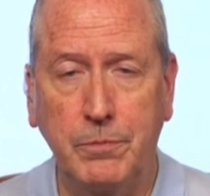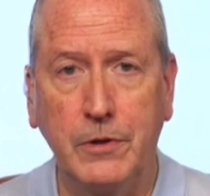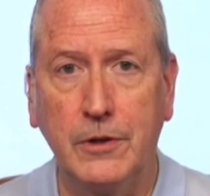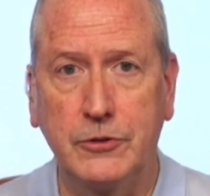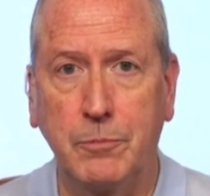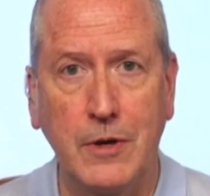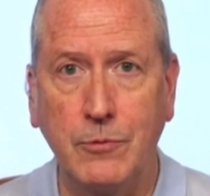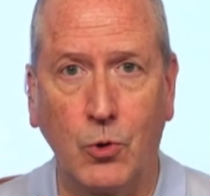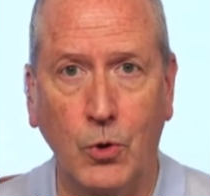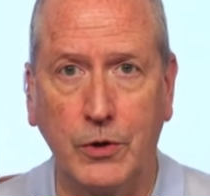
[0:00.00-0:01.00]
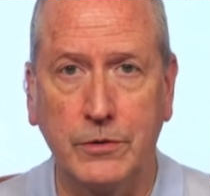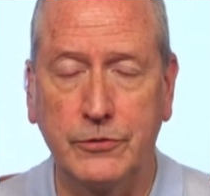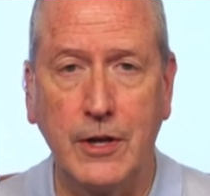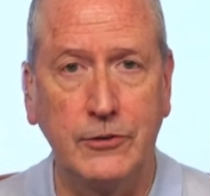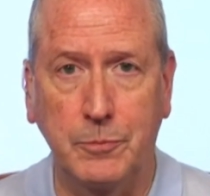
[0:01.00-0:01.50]
Supreme Court,
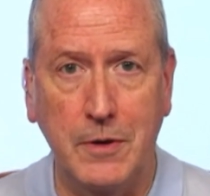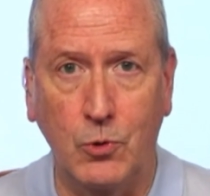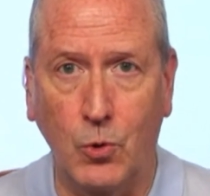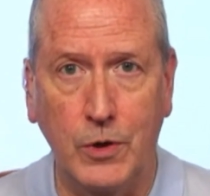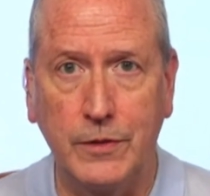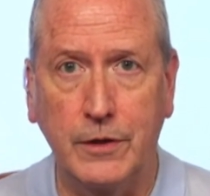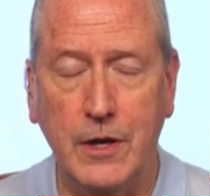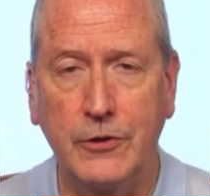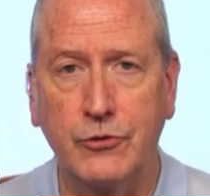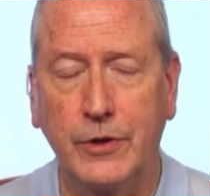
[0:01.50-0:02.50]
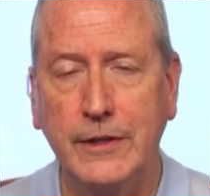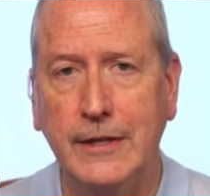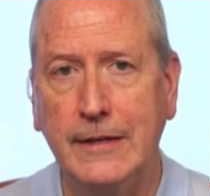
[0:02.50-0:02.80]
state Supreme Court in the country,